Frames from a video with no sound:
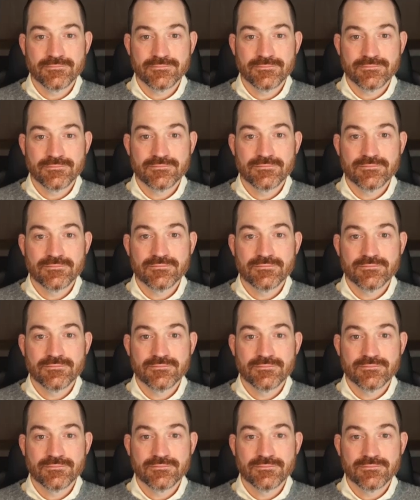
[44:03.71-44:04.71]

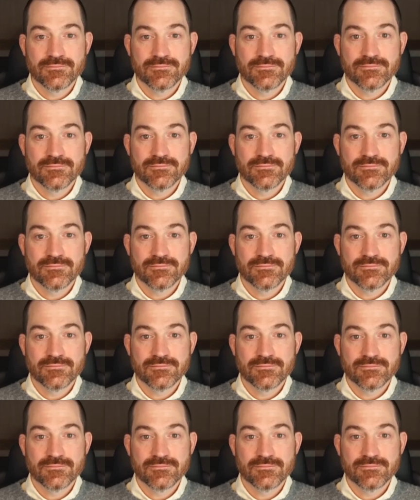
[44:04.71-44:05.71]

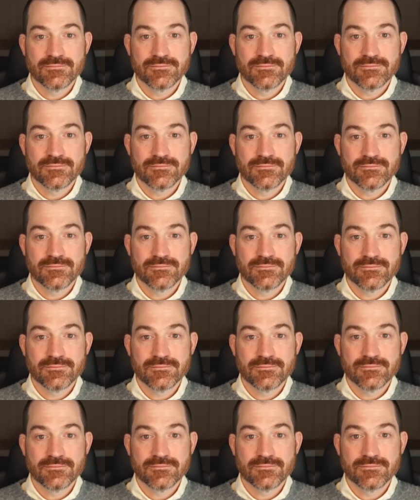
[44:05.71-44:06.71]

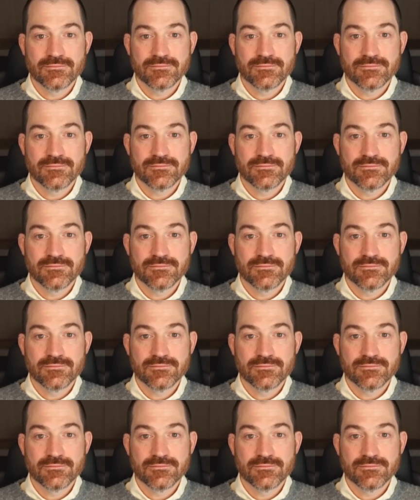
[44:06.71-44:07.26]
This person isn't speaking.